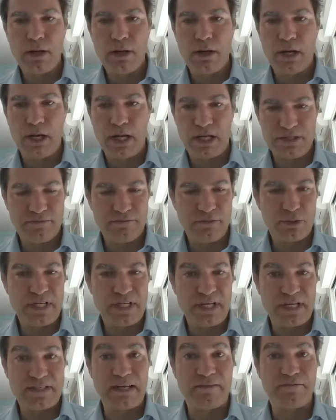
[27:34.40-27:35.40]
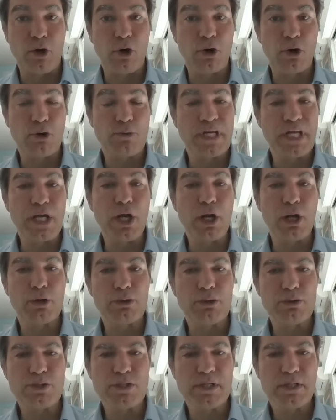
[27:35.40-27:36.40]
lots of hotels have already
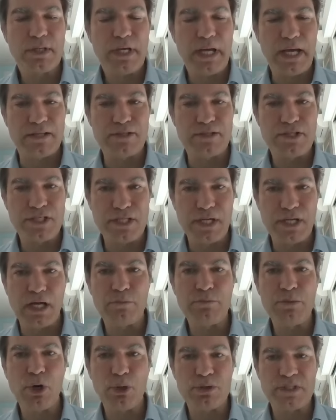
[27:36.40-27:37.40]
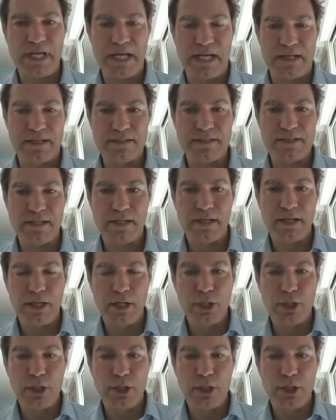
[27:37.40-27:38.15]
closed and some hotels